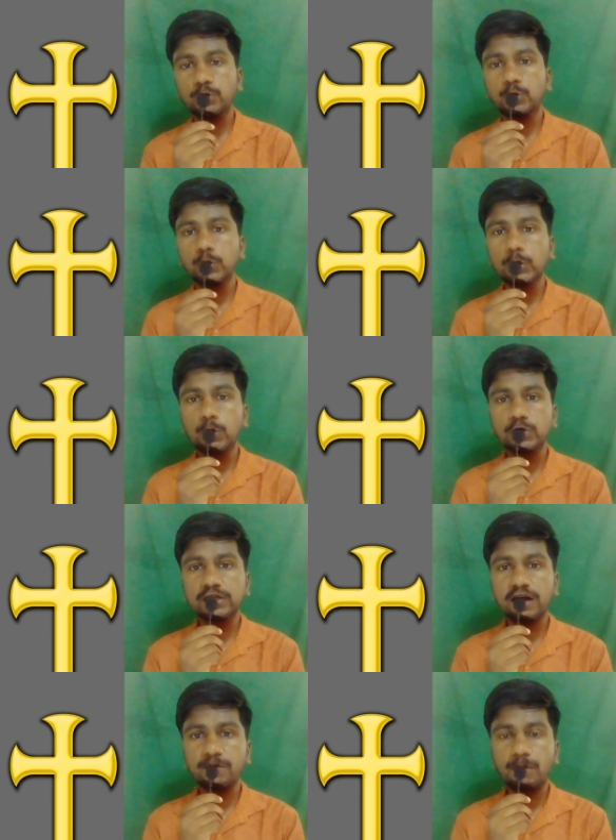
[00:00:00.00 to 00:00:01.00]
you do
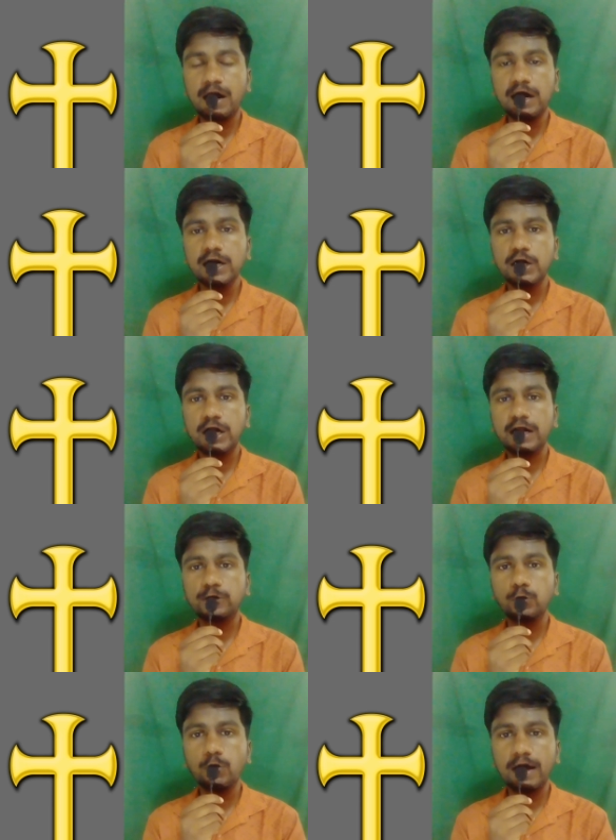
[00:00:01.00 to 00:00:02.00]
good karma
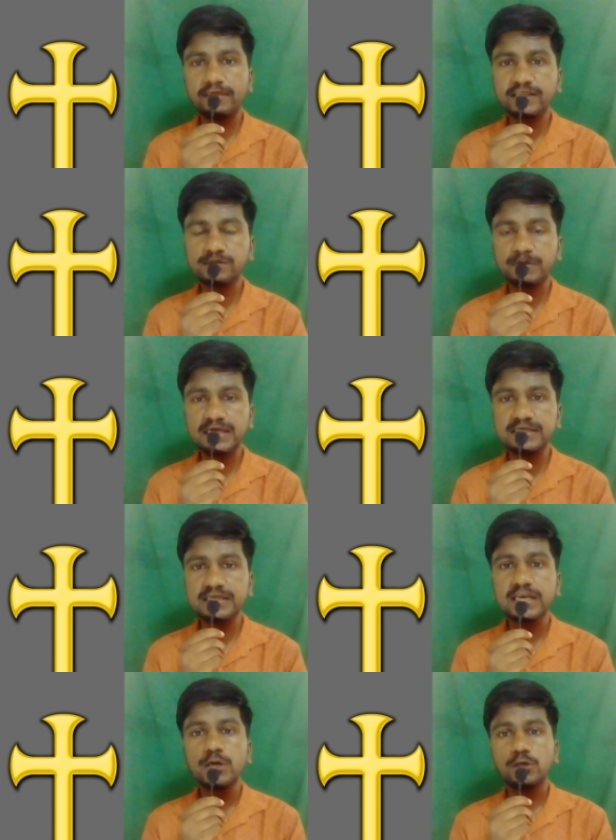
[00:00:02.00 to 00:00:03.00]
to others,
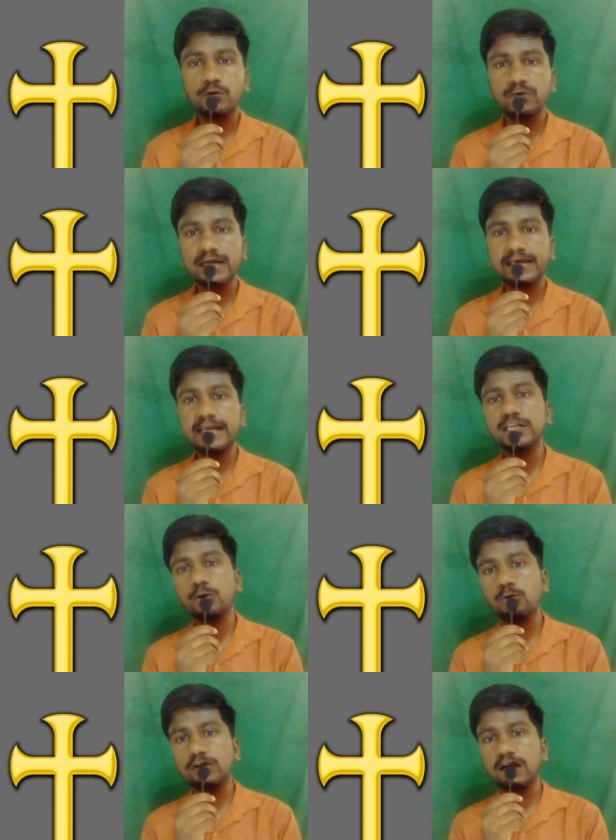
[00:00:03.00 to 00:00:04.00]
means you will
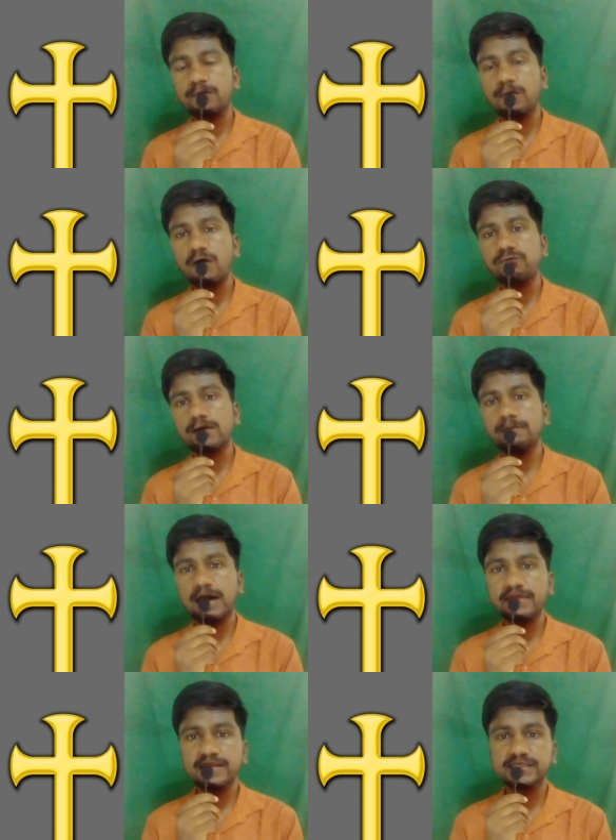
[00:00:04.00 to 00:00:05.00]
get good karma from
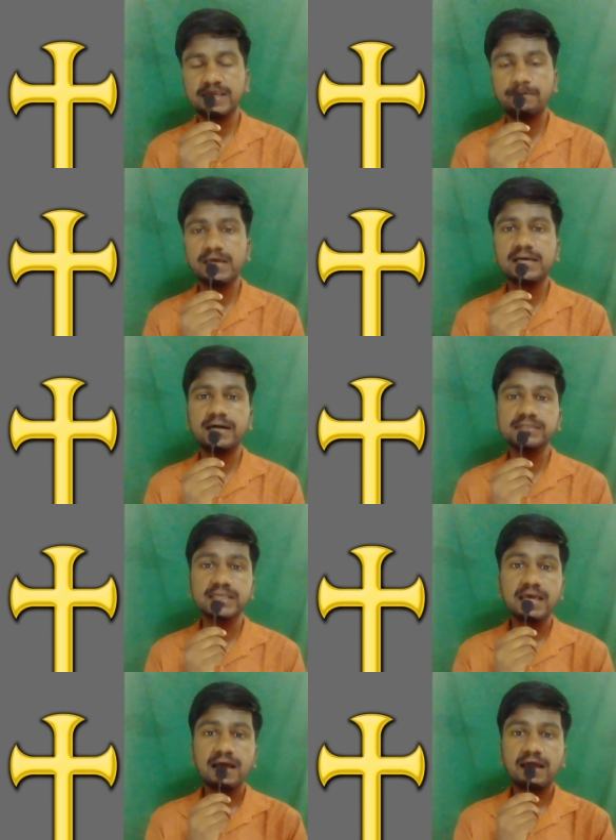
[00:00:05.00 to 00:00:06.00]
others,
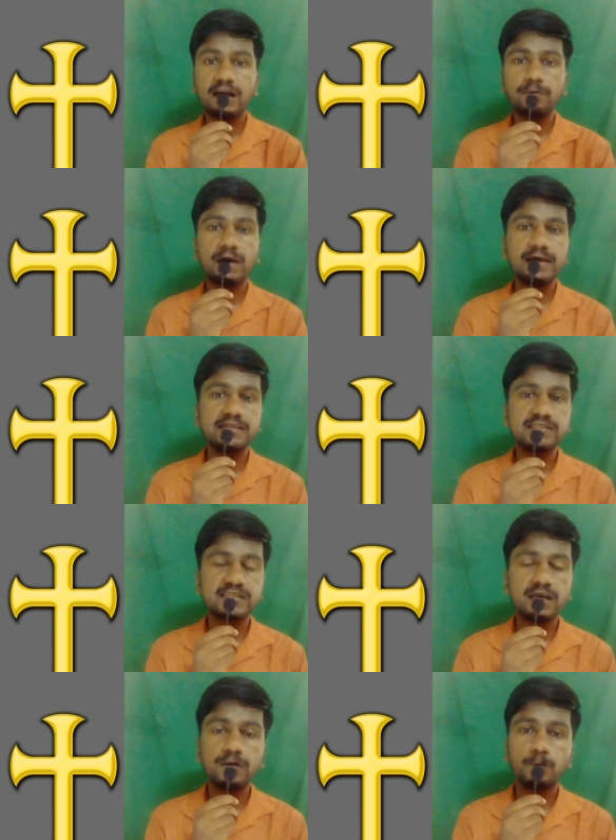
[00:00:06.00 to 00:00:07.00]
because karma
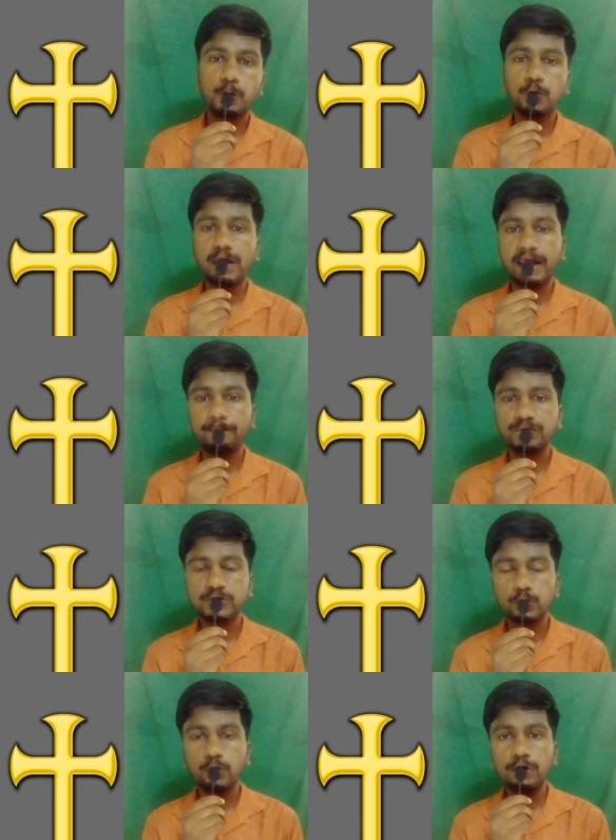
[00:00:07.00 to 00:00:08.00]
is a boomerang.
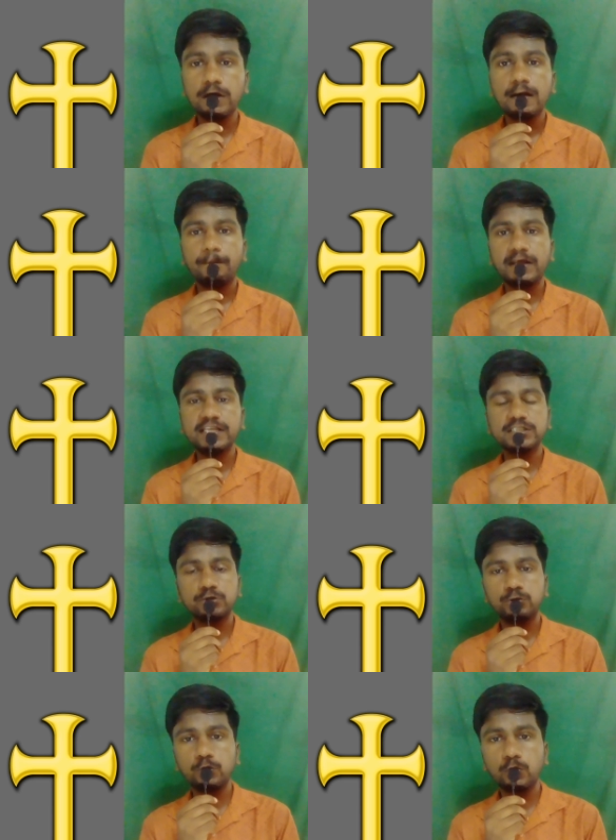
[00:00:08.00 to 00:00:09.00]
So please
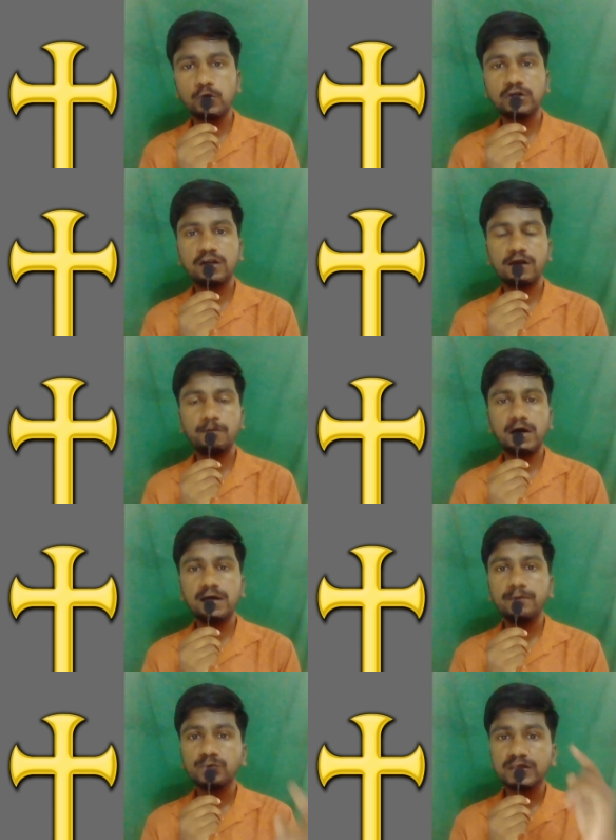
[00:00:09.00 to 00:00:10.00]
do good
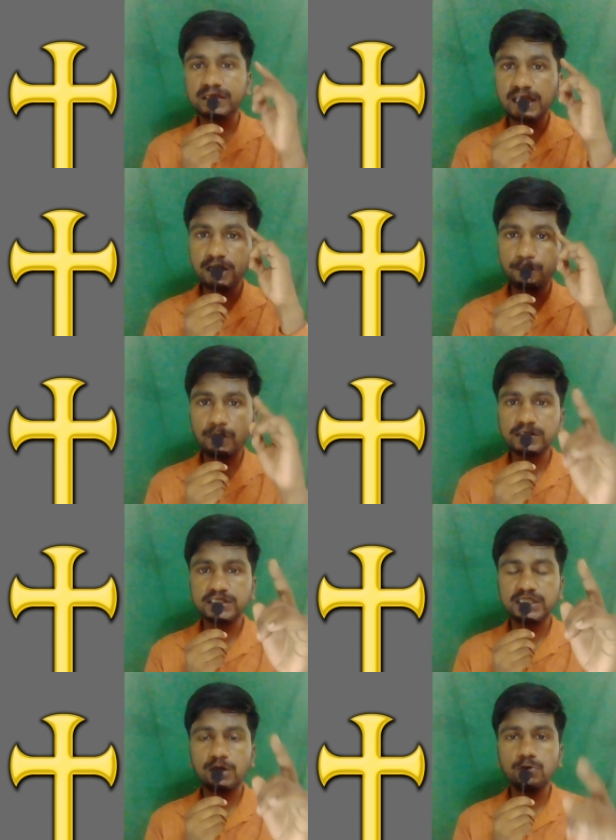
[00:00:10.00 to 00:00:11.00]
karma, think
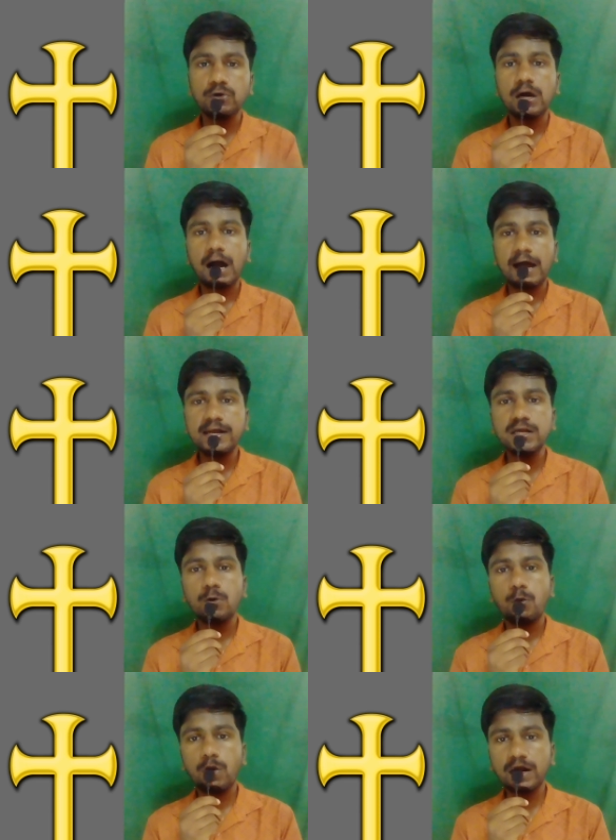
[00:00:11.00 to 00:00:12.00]
positive and
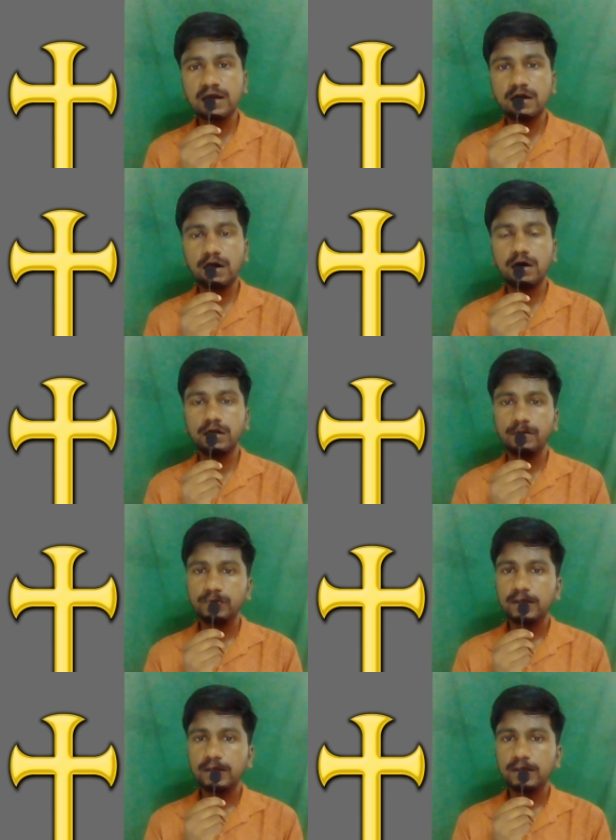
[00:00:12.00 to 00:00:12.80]
work hard.